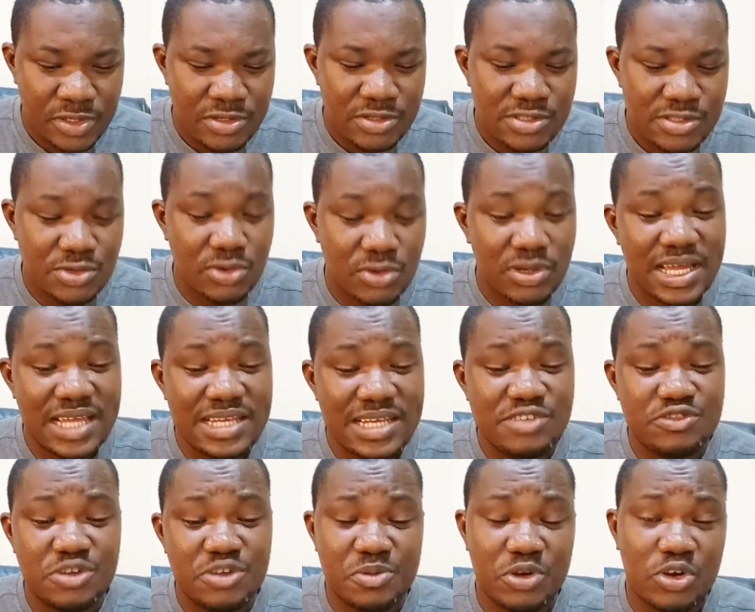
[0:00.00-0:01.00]
So, kindly
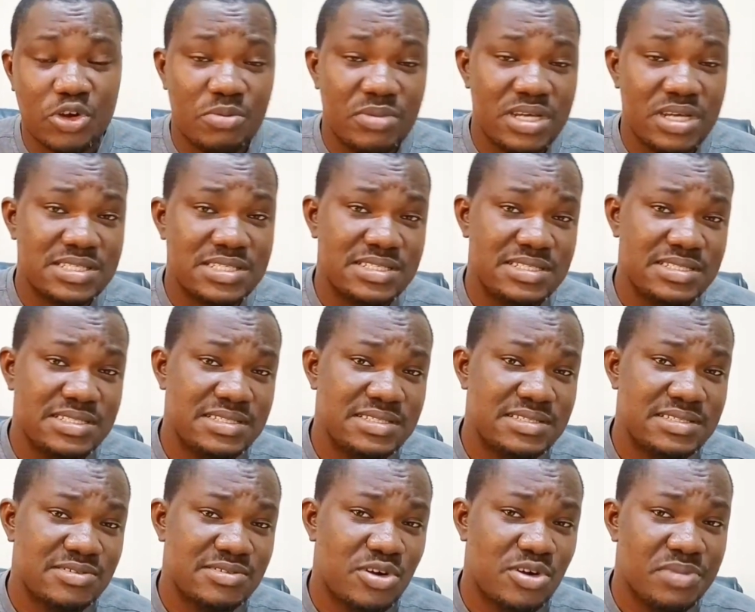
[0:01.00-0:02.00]
drop your comments in the
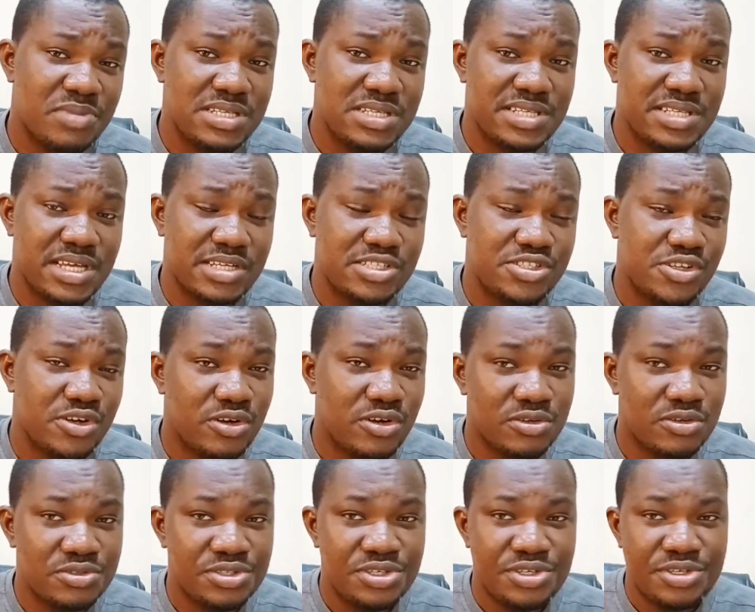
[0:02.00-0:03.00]
comment section,
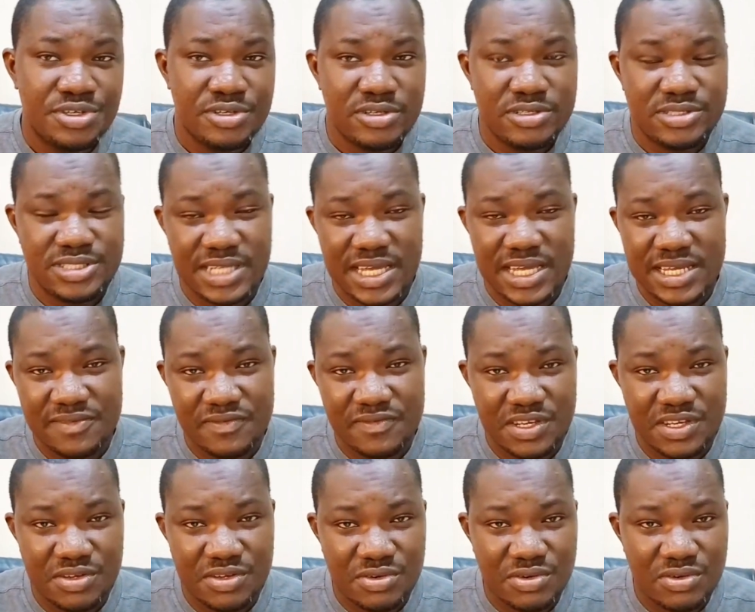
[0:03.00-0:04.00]
share the
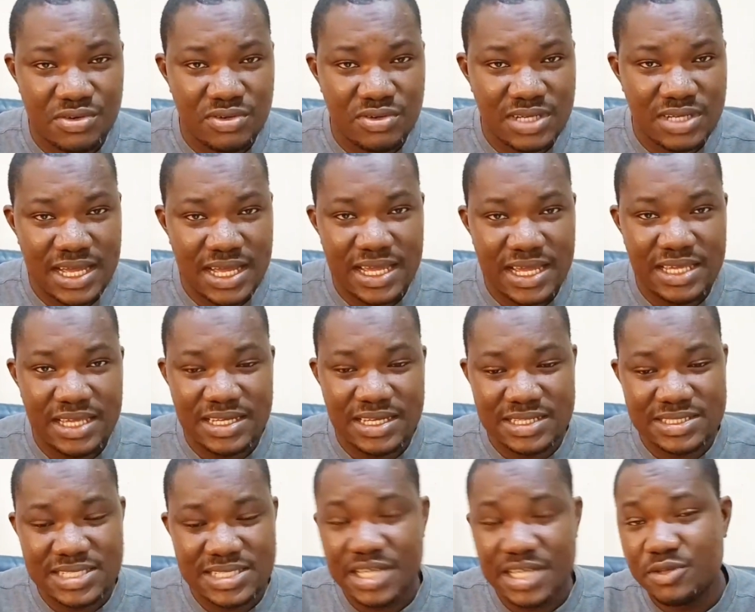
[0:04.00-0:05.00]
video, like,
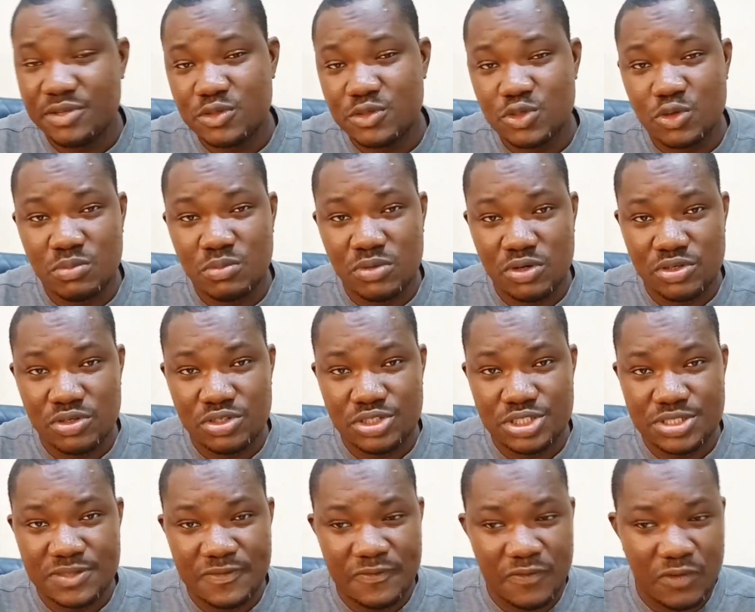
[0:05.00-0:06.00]
and thank you so
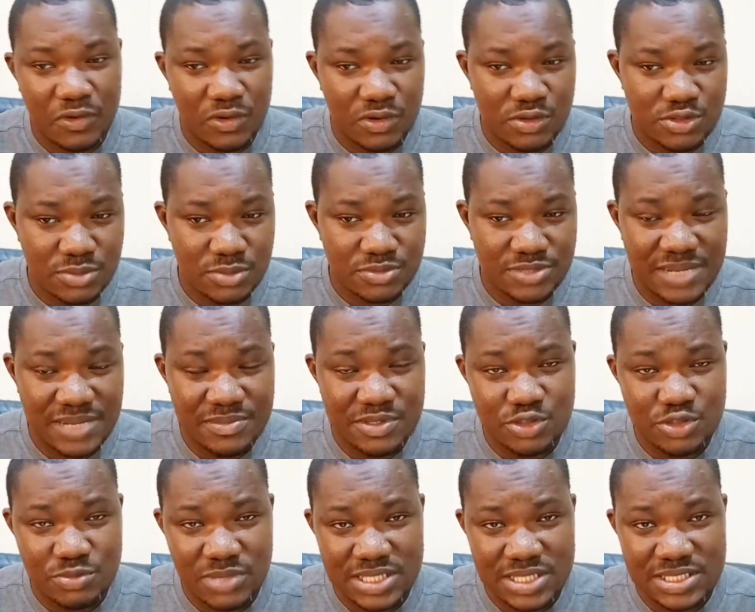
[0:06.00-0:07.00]
much for subscribing
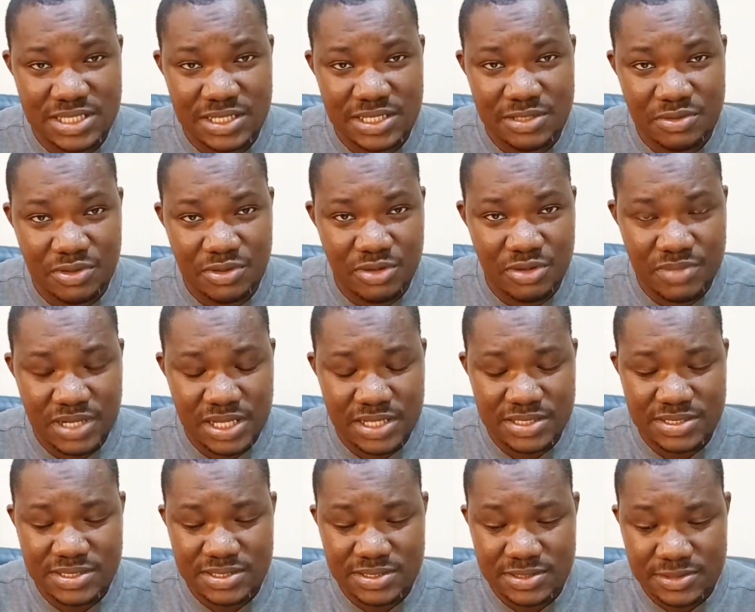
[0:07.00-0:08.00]
to my channel. God
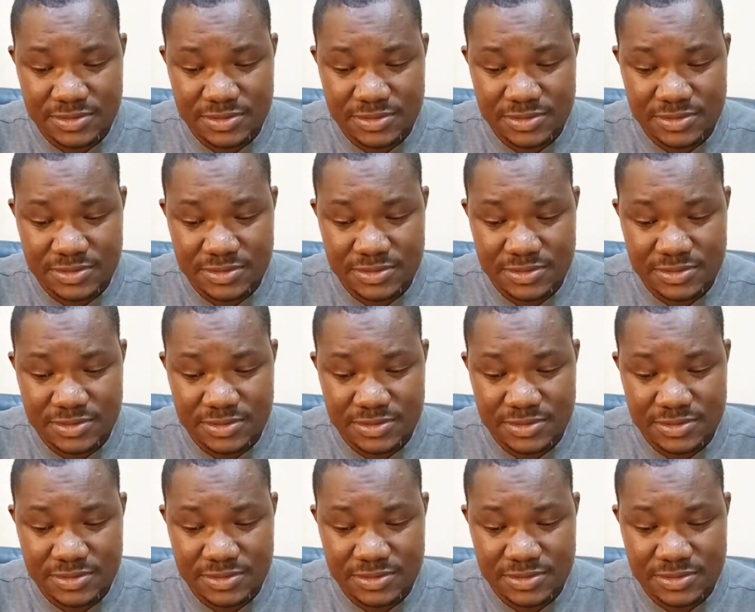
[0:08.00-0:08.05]
bless.